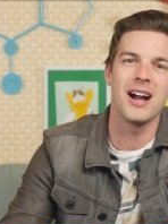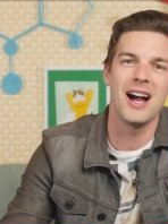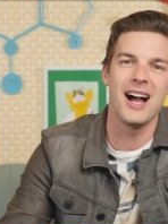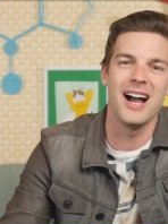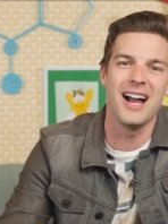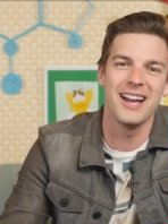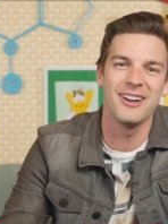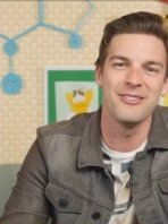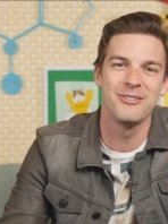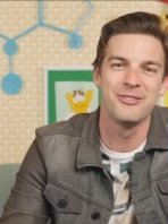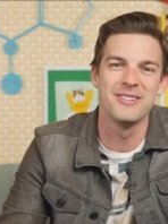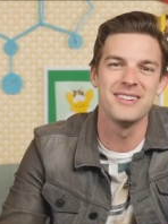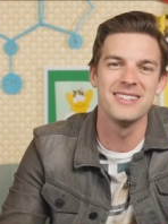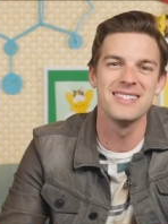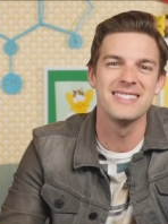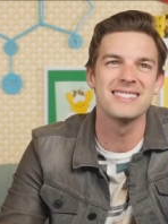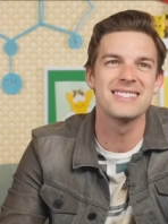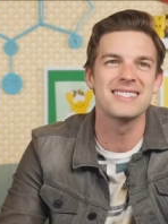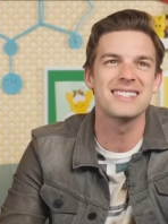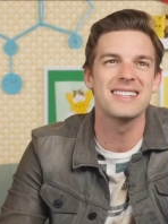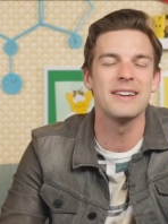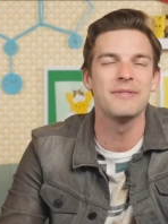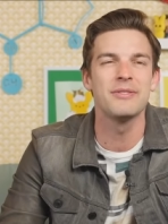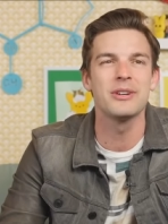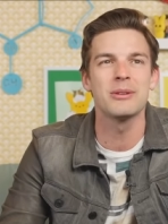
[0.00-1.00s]
I
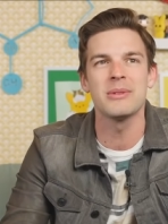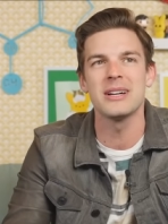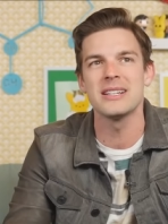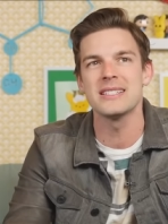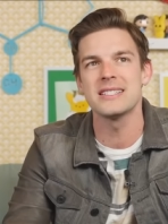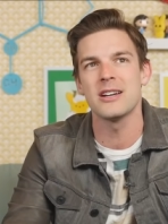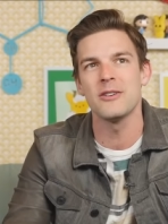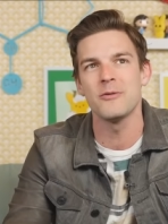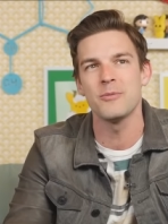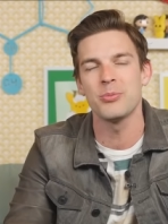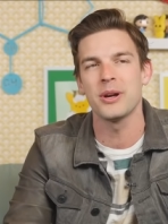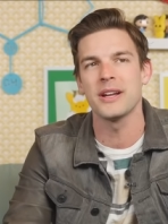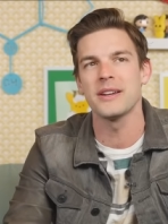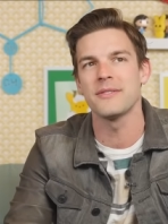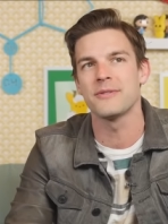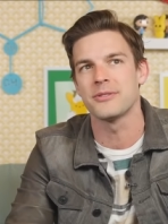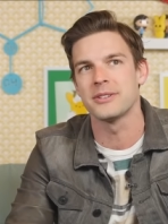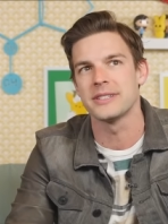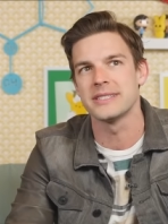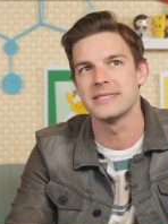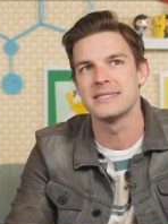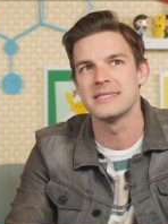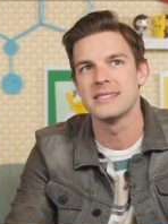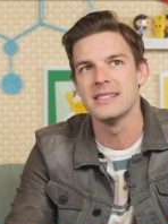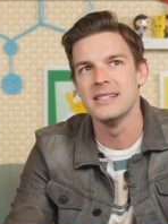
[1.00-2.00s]
was giving myself brain
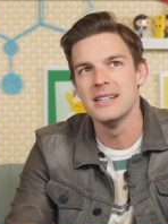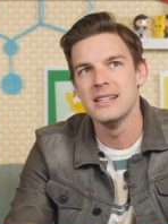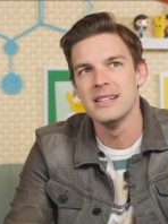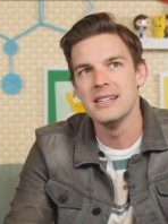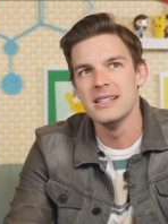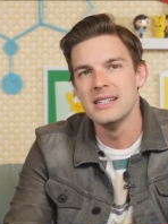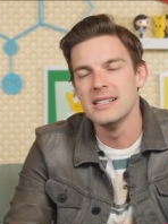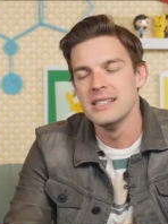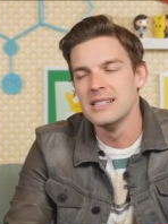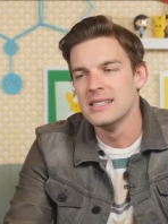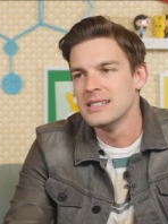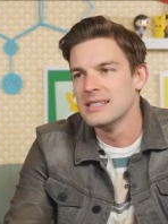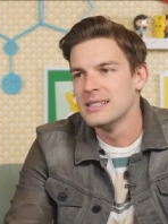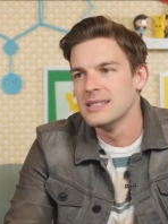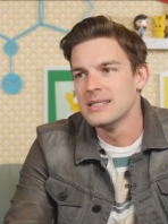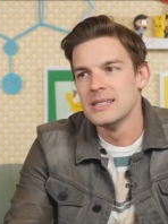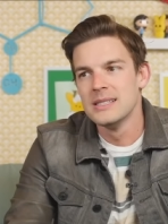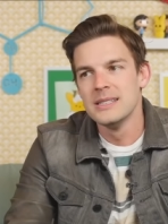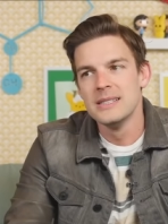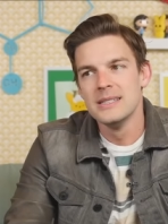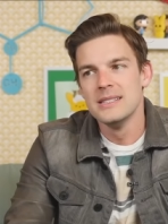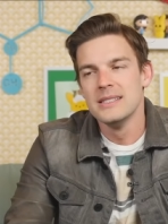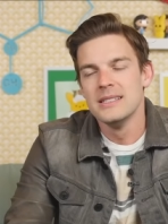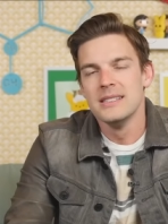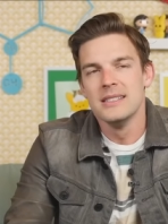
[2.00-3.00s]
freeze.
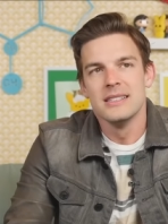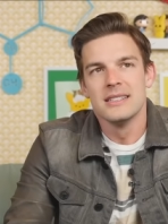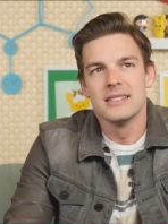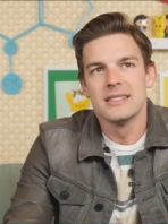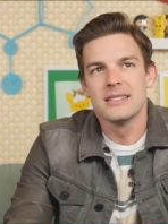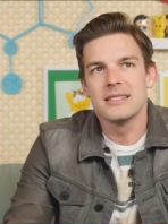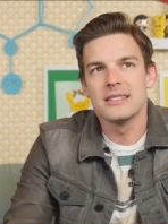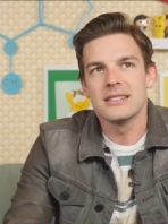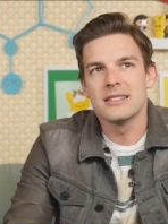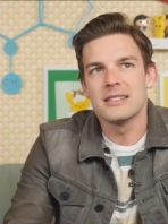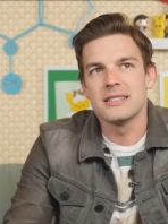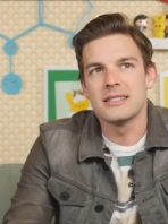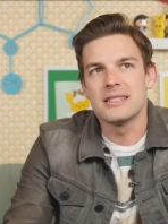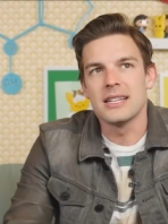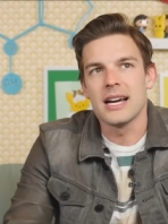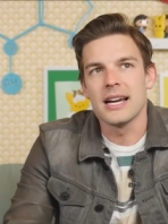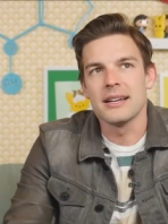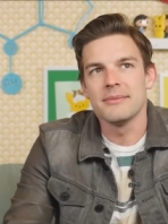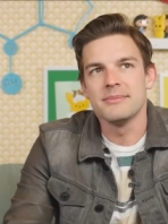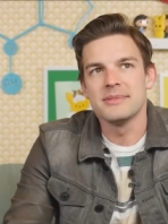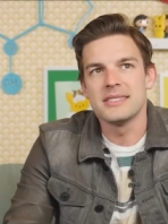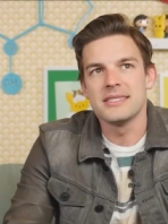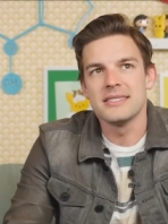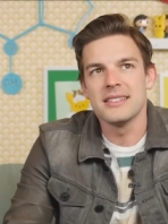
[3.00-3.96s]
Good times.